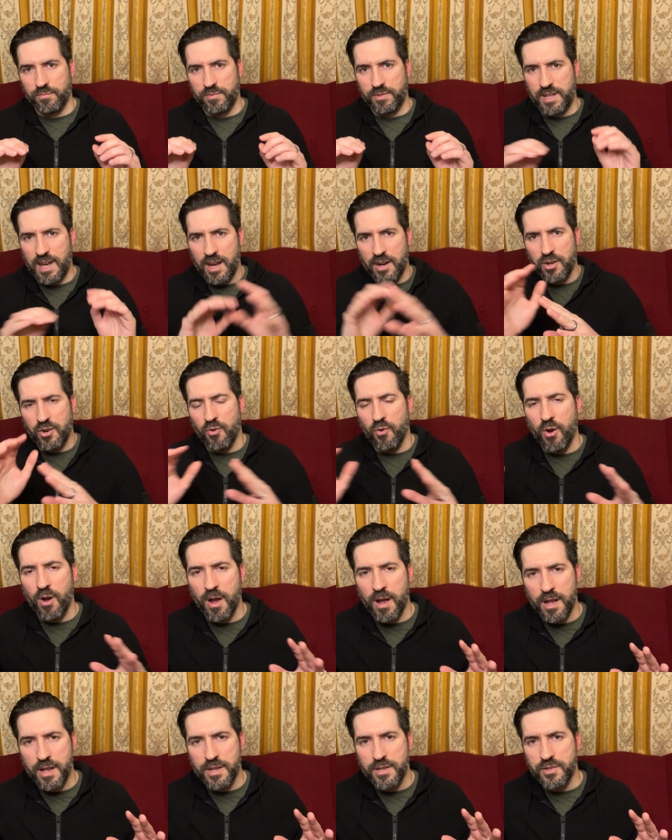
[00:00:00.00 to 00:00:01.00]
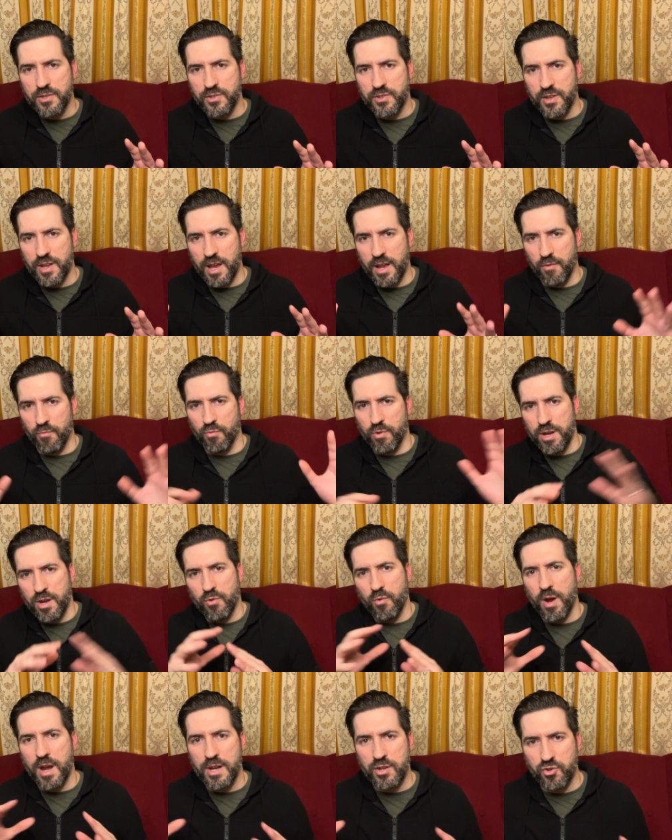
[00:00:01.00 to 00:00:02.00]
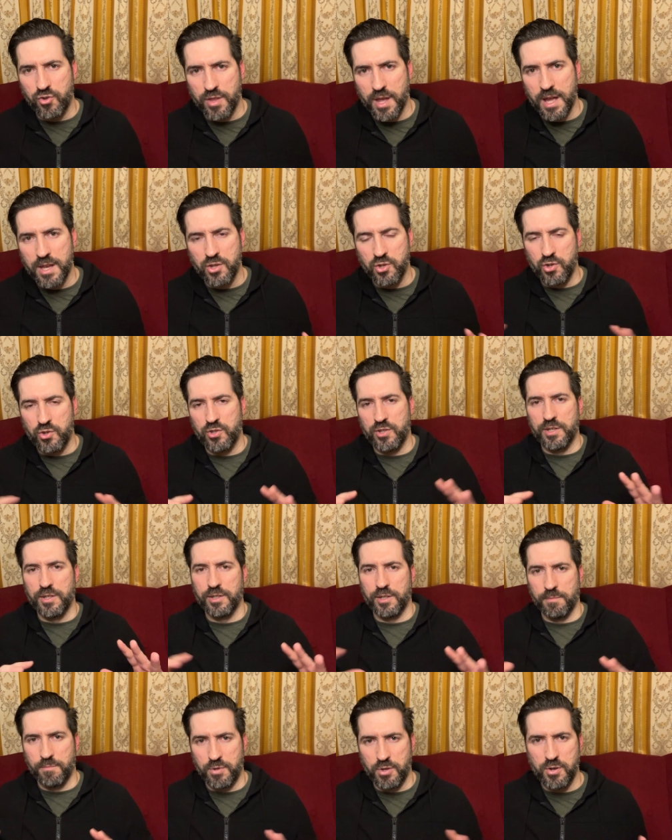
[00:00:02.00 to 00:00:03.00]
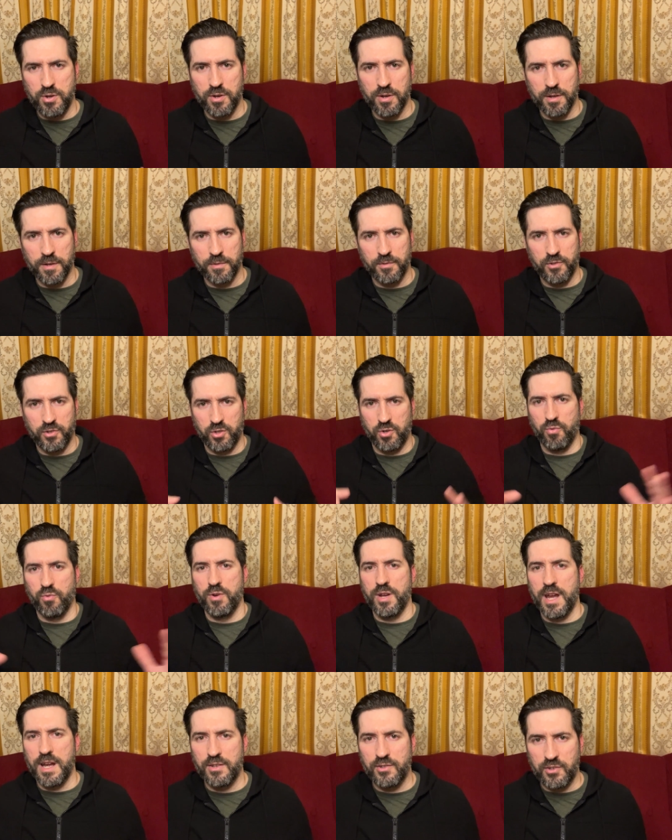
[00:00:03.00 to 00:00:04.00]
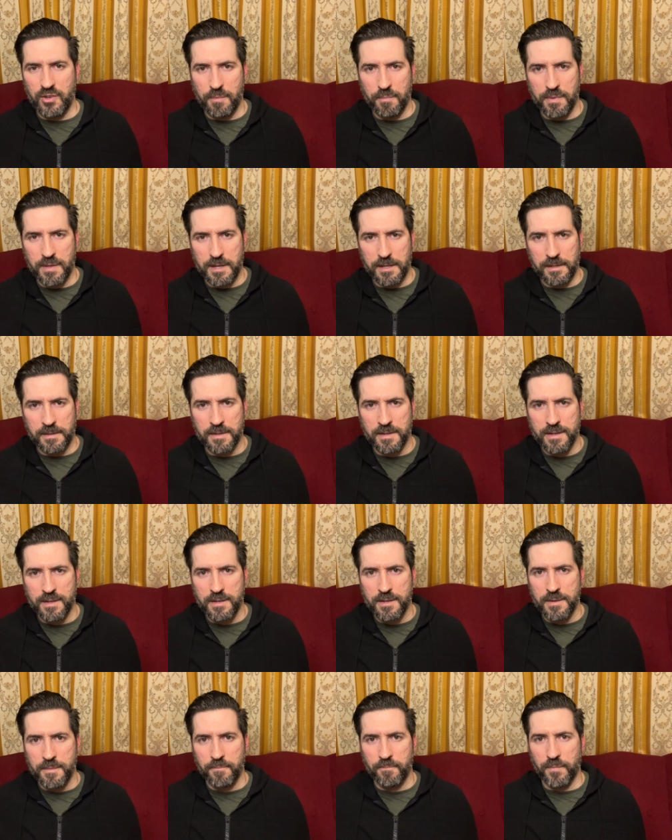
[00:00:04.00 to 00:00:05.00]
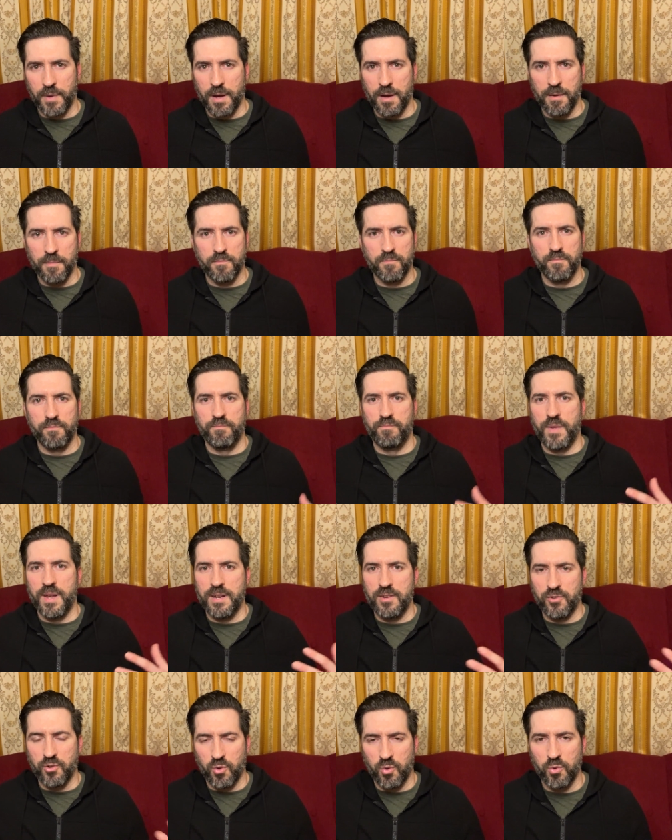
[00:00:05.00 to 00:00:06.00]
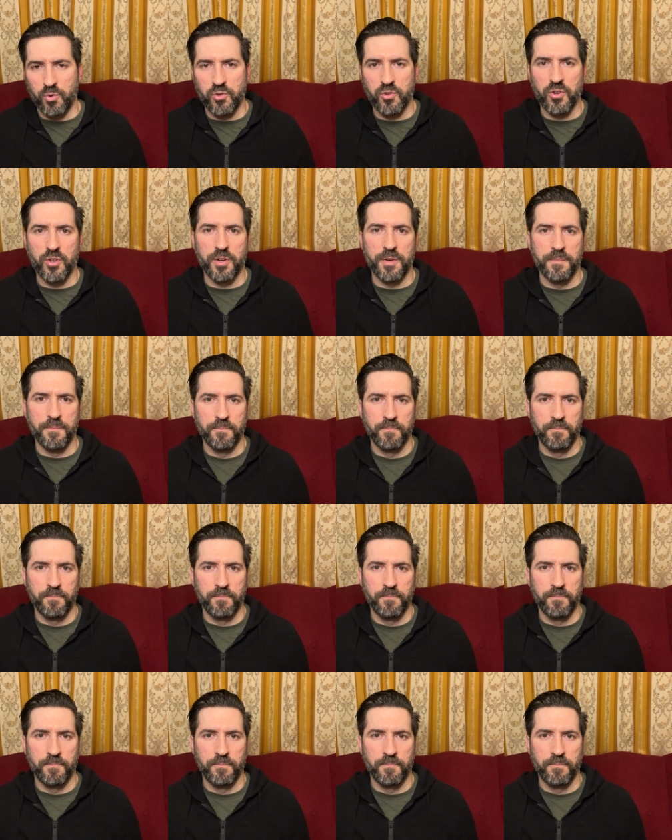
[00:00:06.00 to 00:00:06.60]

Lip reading: categorize and rearrange that using a computer to create something that is also